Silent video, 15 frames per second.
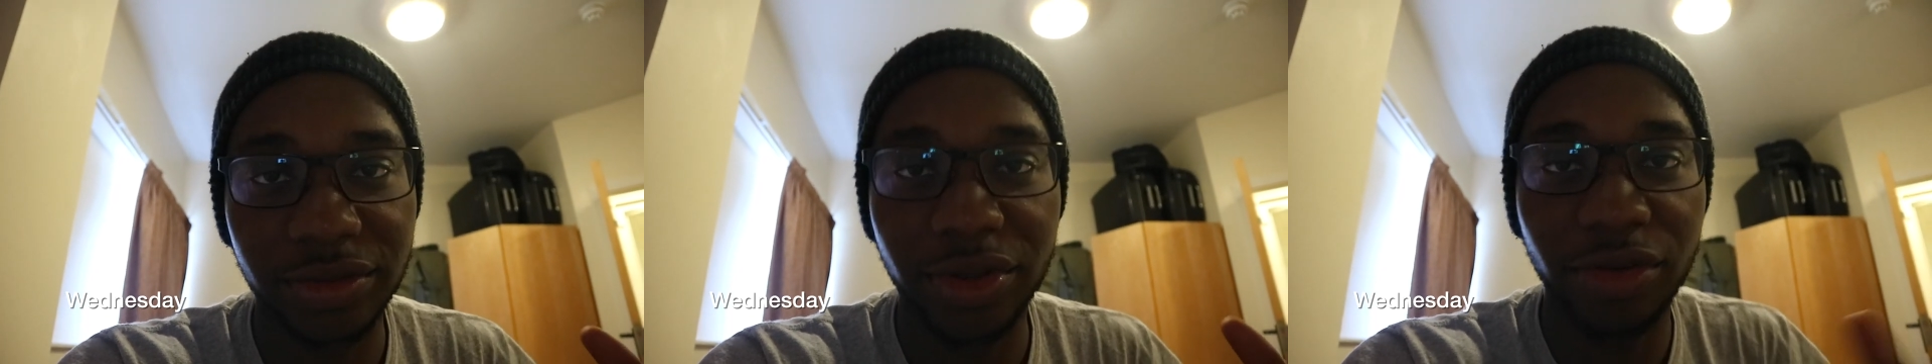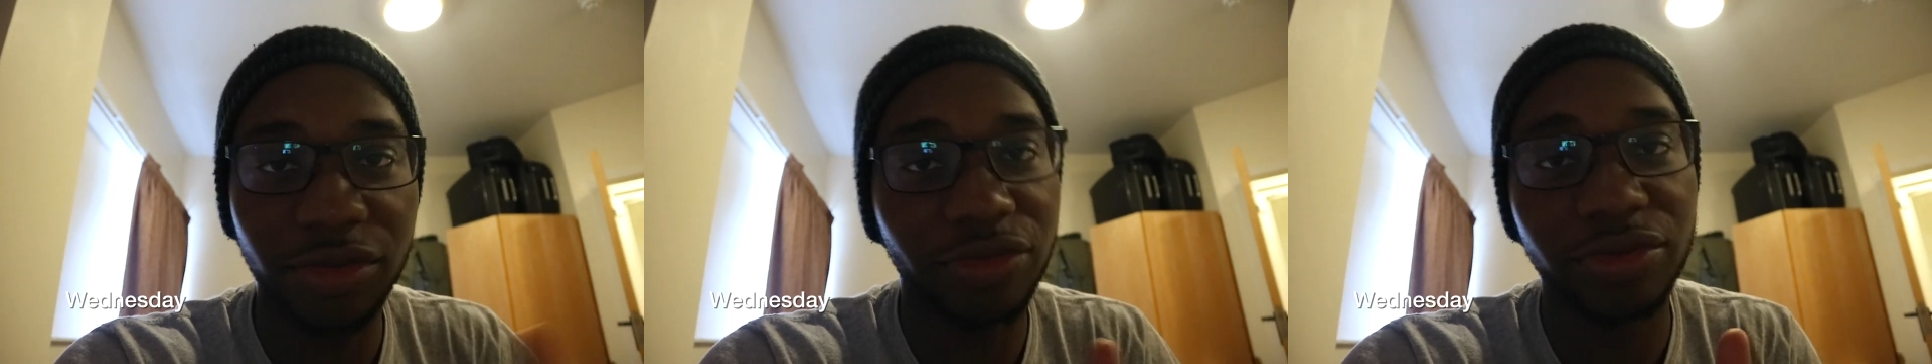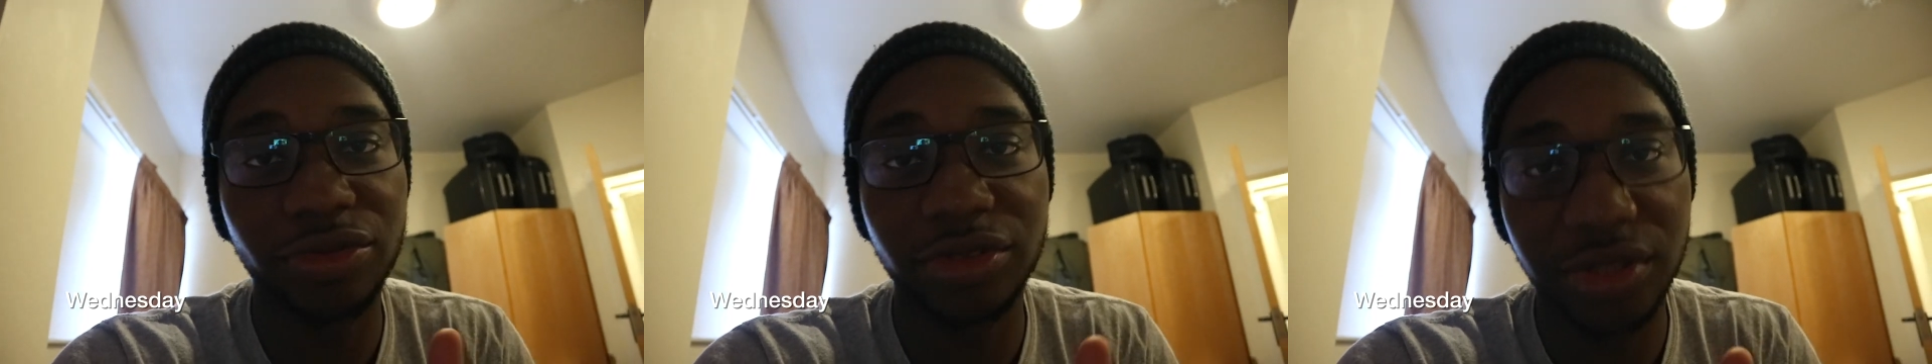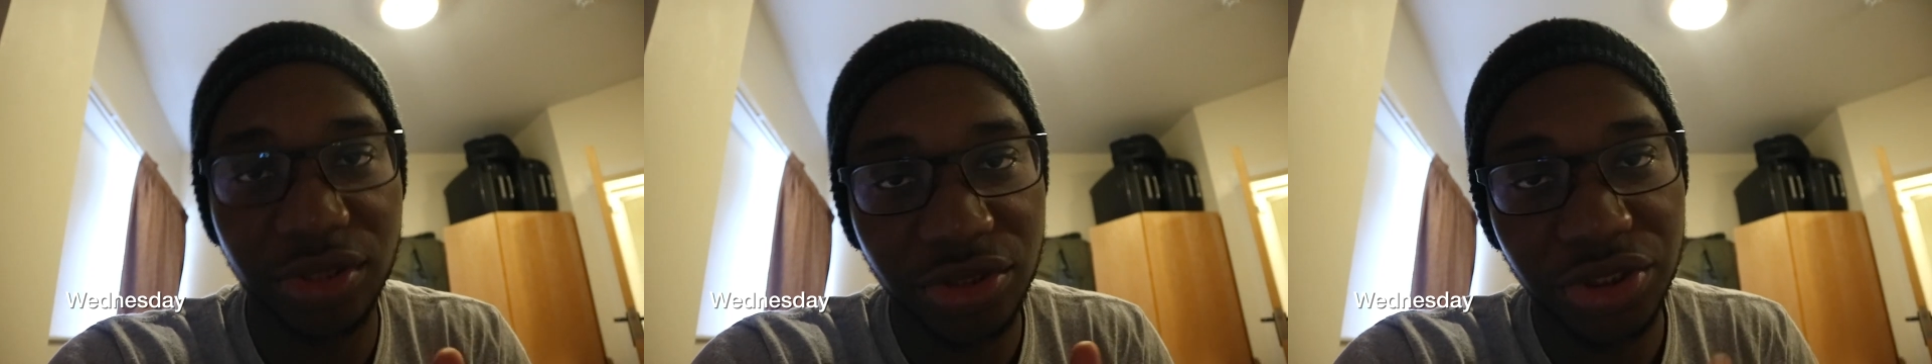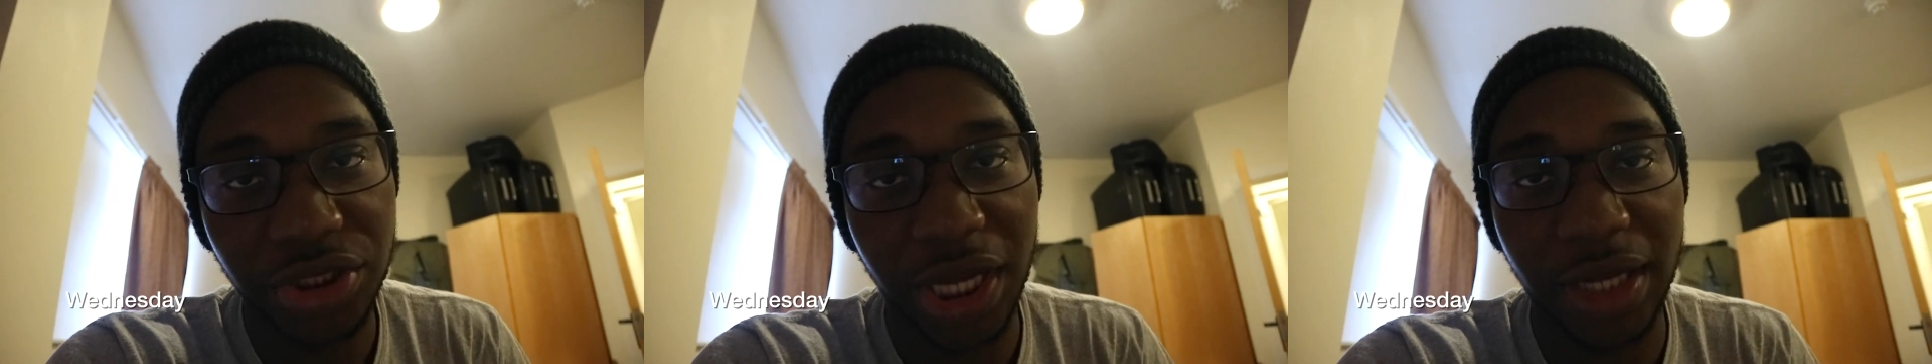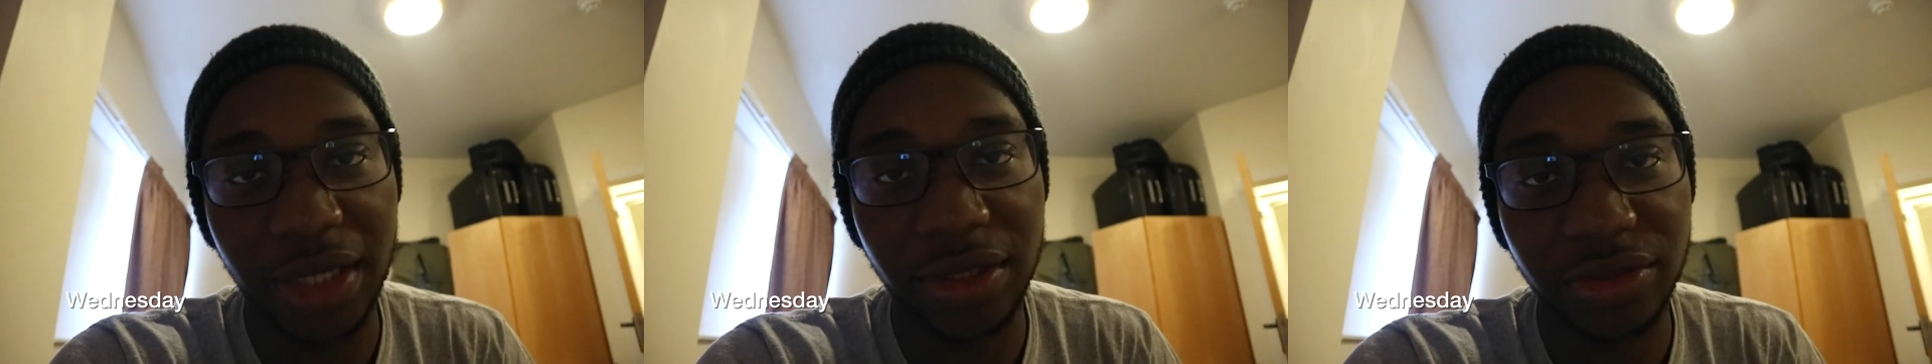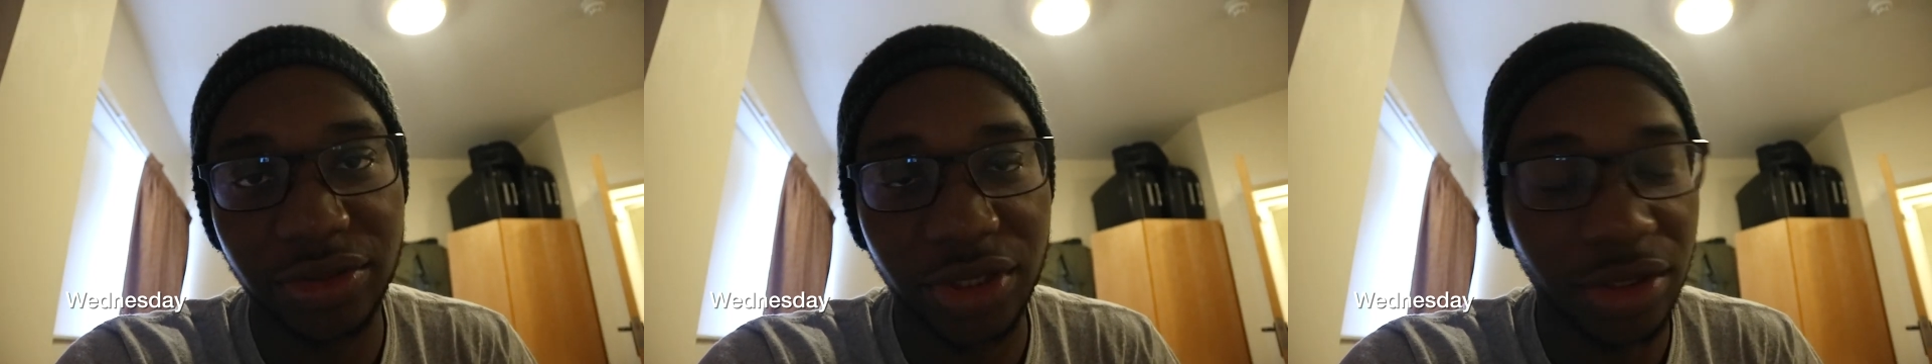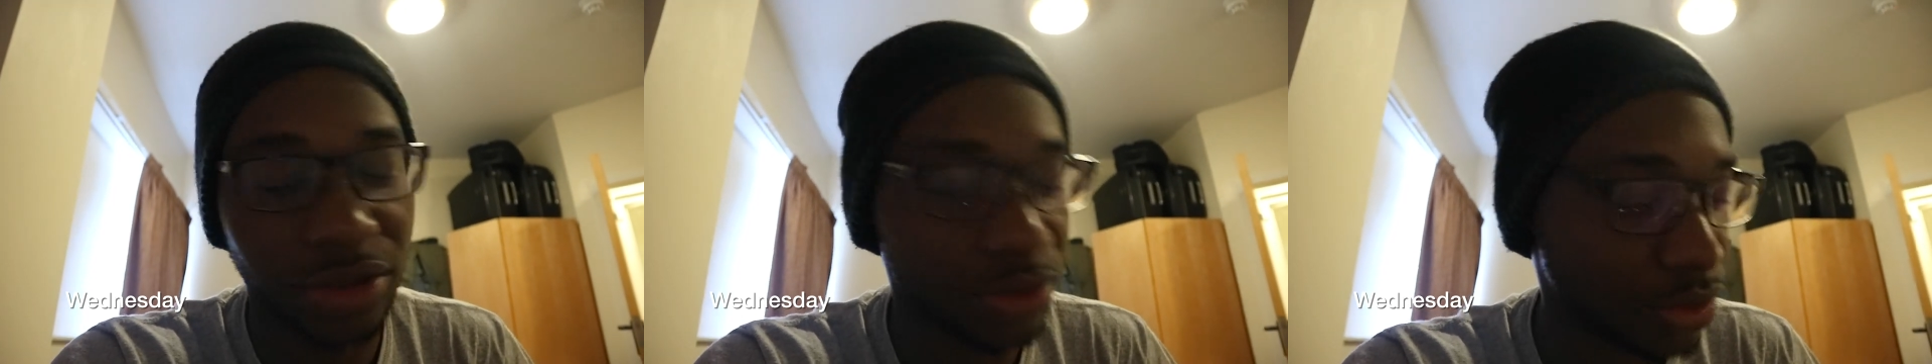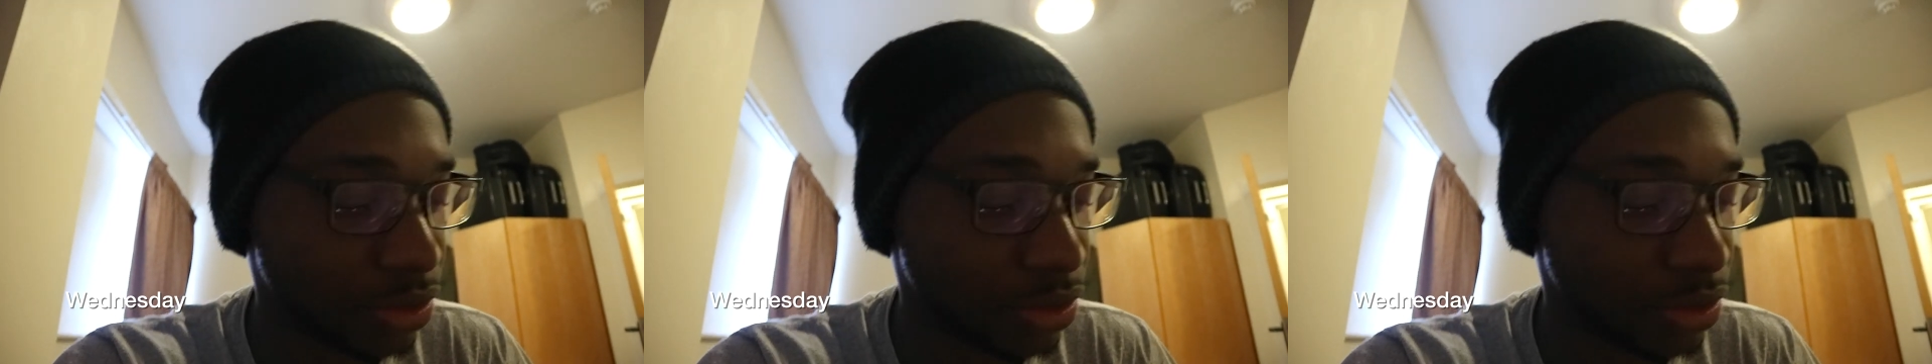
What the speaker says: go through this challenge and